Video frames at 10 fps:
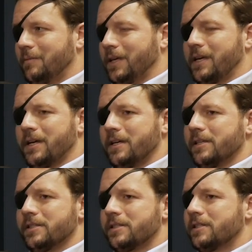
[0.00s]

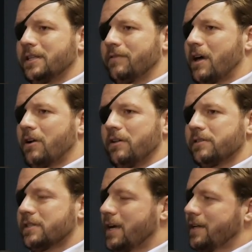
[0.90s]
because they've got all
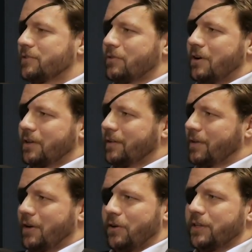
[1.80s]
the science wrong,
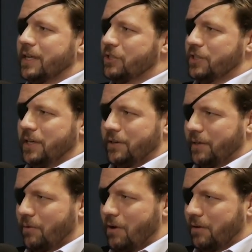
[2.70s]
they've got all the
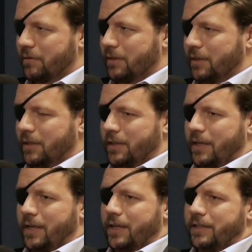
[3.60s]
engineering wrong,
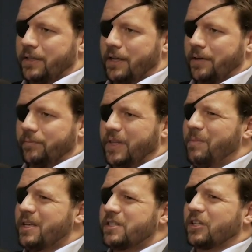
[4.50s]
and
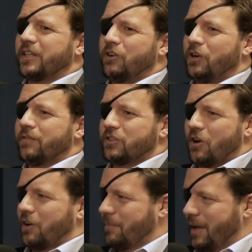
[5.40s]
they basically don't even
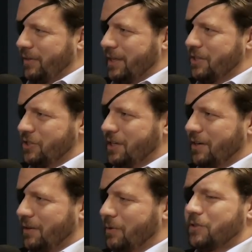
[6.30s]
talk about the
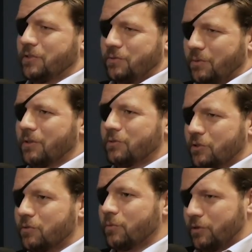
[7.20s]
engineering, which is
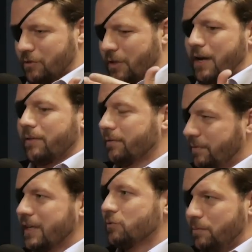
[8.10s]
a lot of
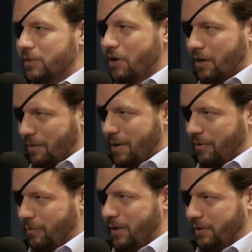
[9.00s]
the things we've been talking
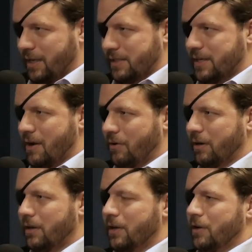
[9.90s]
about throughout the last
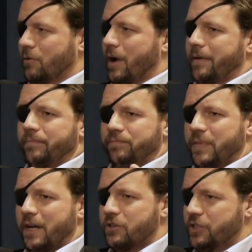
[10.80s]
hour, right?
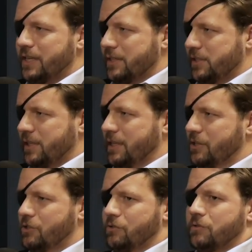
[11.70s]
Energy density
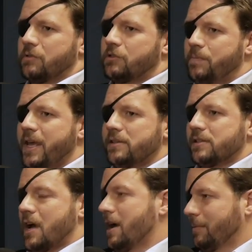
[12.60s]
issues,
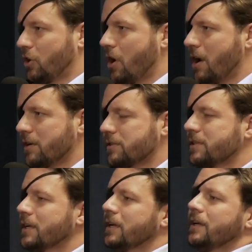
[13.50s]
space, time, cost,